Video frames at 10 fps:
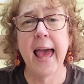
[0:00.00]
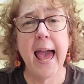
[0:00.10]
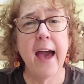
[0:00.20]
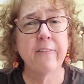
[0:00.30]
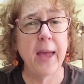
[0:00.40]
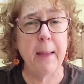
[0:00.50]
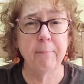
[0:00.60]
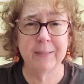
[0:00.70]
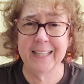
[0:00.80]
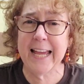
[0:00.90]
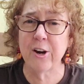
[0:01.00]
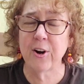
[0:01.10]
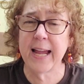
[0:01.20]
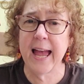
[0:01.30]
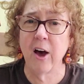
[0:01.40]
have a player
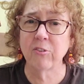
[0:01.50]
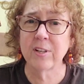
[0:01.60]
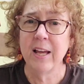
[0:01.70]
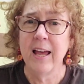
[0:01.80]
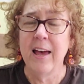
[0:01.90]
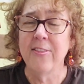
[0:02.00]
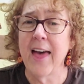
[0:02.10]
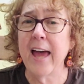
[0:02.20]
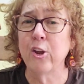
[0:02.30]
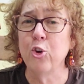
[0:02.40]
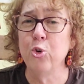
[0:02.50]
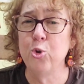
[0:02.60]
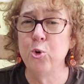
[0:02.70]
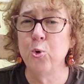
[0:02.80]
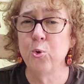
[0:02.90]
count that
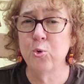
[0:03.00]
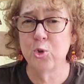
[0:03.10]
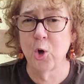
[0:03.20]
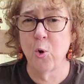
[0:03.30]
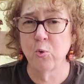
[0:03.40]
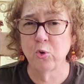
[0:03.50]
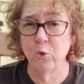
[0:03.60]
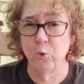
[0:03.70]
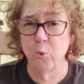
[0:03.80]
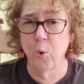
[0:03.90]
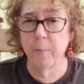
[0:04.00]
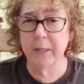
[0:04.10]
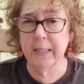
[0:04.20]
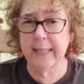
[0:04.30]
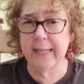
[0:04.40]
you don't
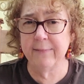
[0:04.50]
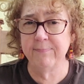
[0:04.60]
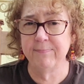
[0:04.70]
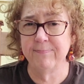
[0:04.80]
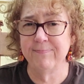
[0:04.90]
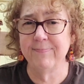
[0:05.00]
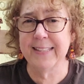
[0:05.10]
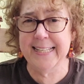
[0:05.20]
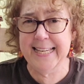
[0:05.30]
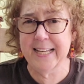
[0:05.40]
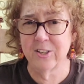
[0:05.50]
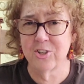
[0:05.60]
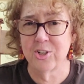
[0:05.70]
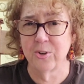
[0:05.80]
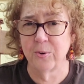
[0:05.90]
normally get
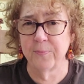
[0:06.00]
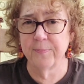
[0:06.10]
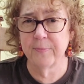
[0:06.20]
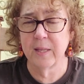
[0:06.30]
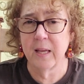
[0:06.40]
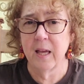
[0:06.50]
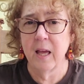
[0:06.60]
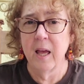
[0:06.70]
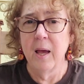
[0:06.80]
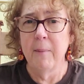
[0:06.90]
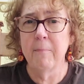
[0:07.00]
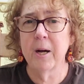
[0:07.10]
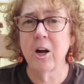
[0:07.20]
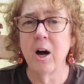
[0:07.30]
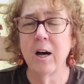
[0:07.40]
to.
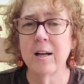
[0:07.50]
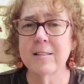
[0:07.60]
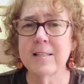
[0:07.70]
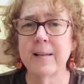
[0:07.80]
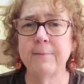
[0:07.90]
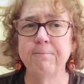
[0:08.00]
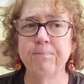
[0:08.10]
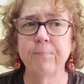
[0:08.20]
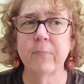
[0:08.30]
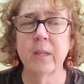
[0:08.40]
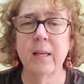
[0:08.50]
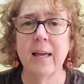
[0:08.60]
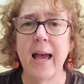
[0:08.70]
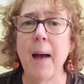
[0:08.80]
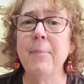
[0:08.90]
Because,
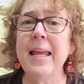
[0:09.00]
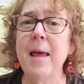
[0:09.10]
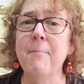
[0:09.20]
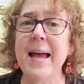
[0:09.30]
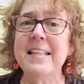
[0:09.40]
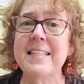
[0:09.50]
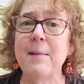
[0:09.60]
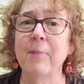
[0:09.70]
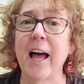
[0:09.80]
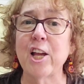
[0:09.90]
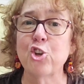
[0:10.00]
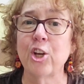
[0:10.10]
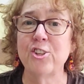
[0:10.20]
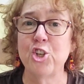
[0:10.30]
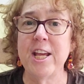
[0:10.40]
I mean, it may seem like
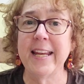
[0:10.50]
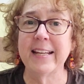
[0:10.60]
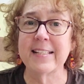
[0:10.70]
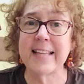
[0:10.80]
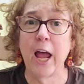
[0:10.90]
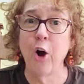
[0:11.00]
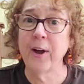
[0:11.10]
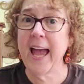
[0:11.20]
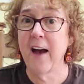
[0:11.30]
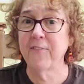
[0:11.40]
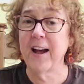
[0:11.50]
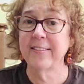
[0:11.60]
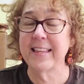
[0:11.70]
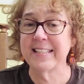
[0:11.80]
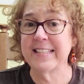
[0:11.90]
cheating to say, okay, I've
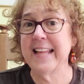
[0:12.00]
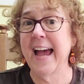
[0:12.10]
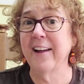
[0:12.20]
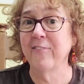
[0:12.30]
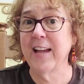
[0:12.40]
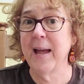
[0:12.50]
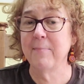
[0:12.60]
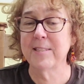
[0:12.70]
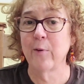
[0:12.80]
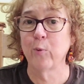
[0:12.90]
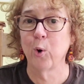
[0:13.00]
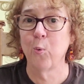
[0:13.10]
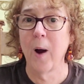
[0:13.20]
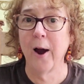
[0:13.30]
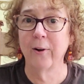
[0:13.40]
got this stack of games that
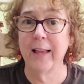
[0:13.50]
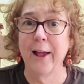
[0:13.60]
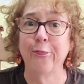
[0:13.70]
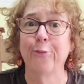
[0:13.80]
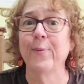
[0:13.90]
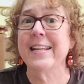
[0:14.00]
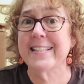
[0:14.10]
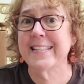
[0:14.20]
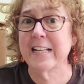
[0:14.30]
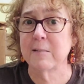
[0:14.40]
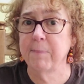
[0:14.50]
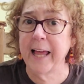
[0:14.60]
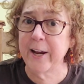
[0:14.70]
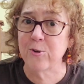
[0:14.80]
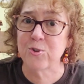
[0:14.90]
require like 3 to 6
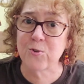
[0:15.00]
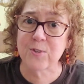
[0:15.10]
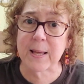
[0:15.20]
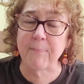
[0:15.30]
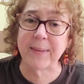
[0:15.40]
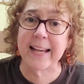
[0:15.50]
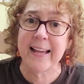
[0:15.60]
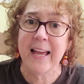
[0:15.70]
players or something,